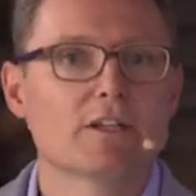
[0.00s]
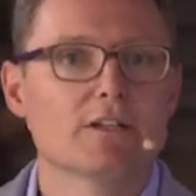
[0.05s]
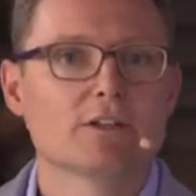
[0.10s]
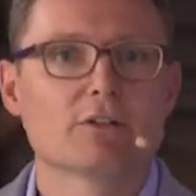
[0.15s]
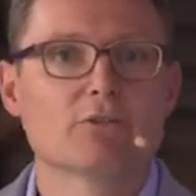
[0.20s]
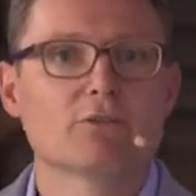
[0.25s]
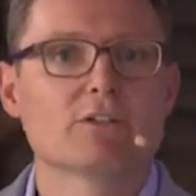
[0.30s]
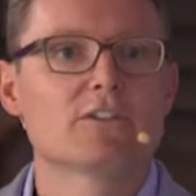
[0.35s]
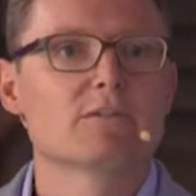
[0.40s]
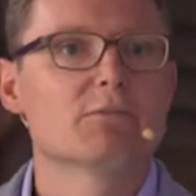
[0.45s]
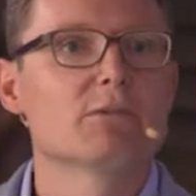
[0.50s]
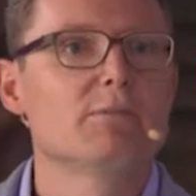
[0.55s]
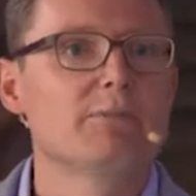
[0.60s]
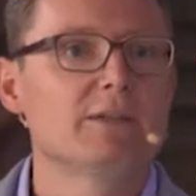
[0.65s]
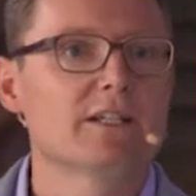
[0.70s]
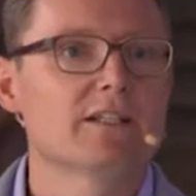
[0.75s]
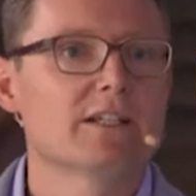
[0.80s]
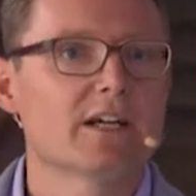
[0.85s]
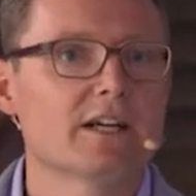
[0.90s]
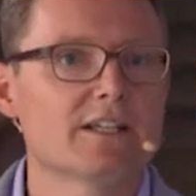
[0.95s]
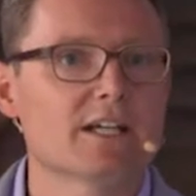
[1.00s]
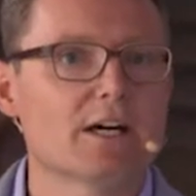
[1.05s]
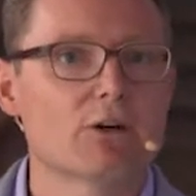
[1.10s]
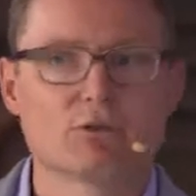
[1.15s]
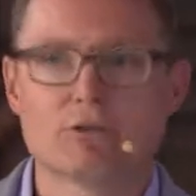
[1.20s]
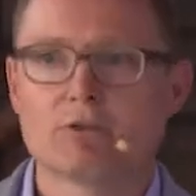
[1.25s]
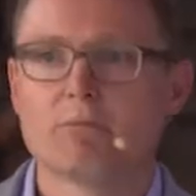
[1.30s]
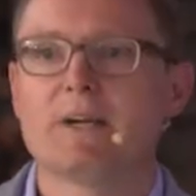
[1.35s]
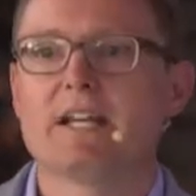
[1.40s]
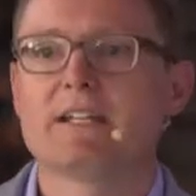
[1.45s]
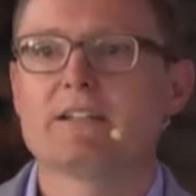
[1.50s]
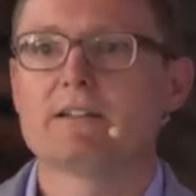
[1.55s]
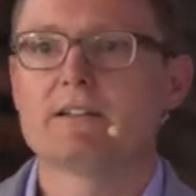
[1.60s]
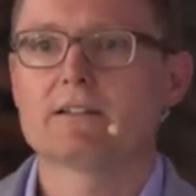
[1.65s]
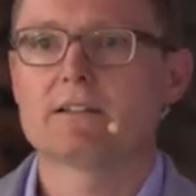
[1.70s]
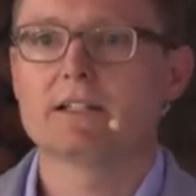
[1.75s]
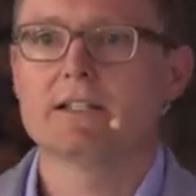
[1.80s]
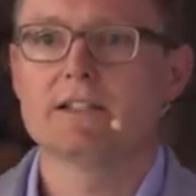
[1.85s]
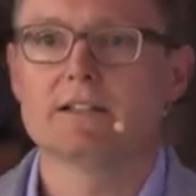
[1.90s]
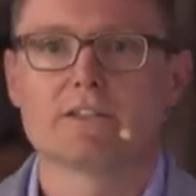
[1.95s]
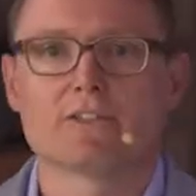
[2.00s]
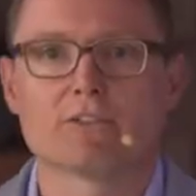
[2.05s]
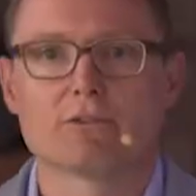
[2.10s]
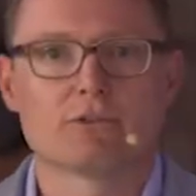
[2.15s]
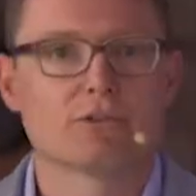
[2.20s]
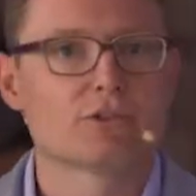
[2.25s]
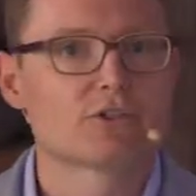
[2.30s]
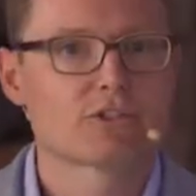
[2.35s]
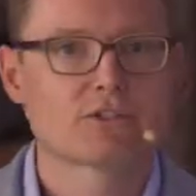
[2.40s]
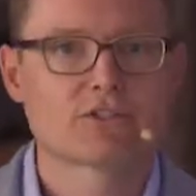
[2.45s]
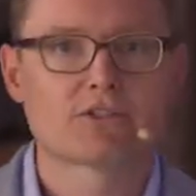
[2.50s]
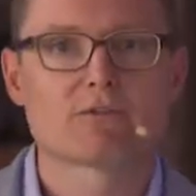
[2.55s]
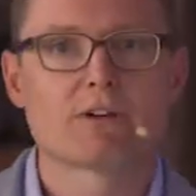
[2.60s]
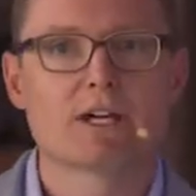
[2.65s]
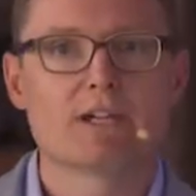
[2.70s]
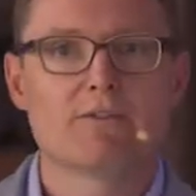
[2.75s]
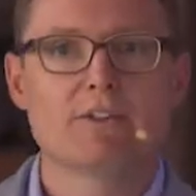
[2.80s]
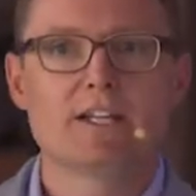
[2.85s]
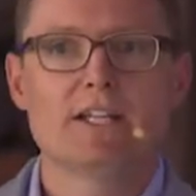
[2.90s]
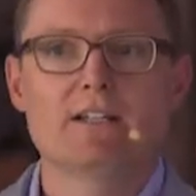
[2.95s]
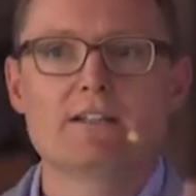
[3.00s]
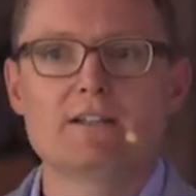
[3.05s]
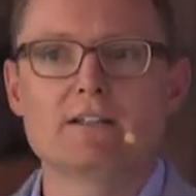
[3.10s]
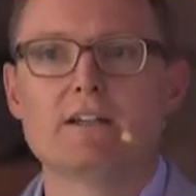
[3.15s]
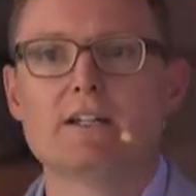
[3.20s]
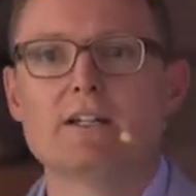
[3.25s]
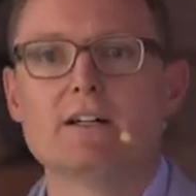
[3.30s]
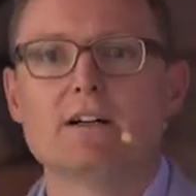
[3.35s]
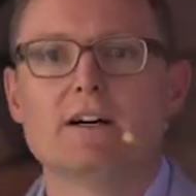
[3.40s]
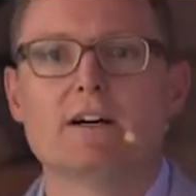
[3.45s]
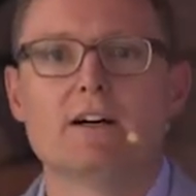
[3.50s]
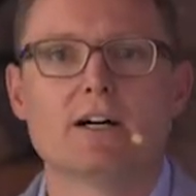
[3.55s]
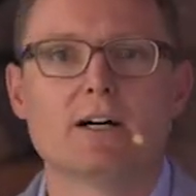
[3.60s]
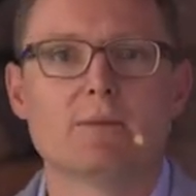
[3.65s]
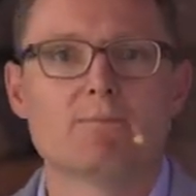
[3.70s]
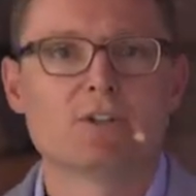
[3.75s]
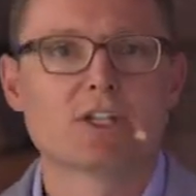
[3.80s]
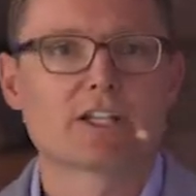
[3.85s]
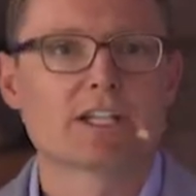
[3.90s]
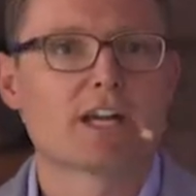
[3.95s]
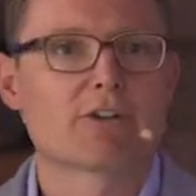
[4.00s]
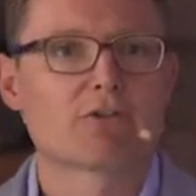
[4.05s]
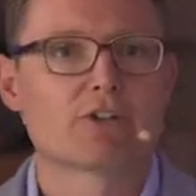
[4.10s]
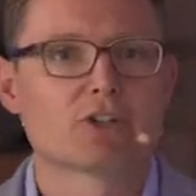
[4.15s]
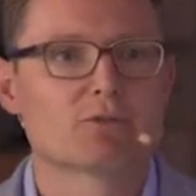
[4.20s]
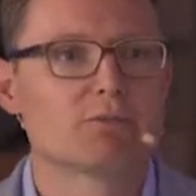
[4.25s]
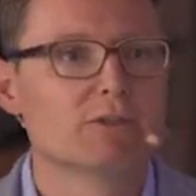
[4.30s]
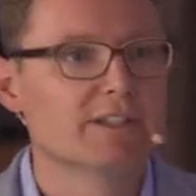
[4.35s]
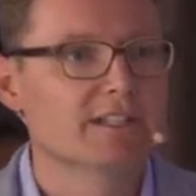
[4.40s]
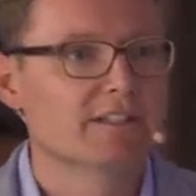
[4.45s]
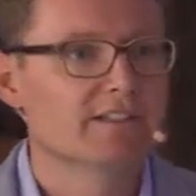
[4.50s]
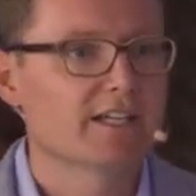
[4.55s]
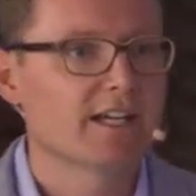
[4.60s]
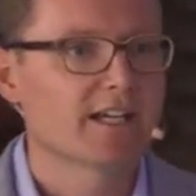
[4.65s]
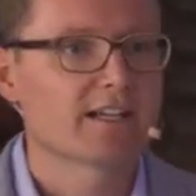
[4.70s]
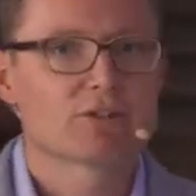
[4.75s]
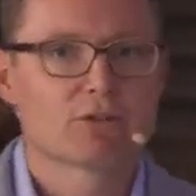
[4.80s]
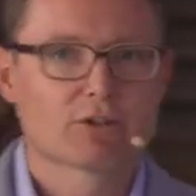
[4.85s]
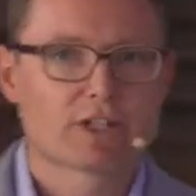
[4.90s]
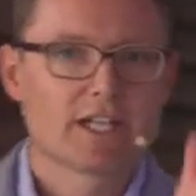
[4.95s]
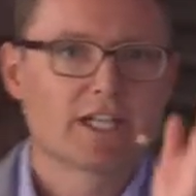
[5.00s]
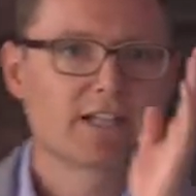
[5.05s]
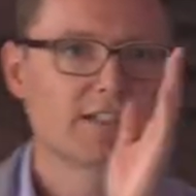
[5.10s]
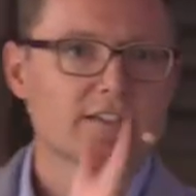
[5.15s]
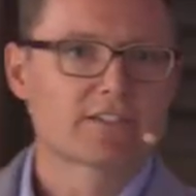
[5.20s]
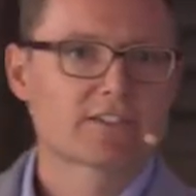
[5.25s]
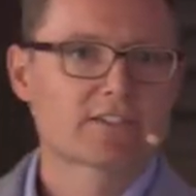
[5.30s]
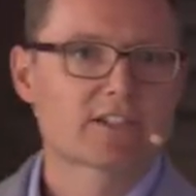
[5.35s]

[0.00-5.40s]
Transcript: No, this will be done automatically. So you just drive in, the garage will detect, okay, this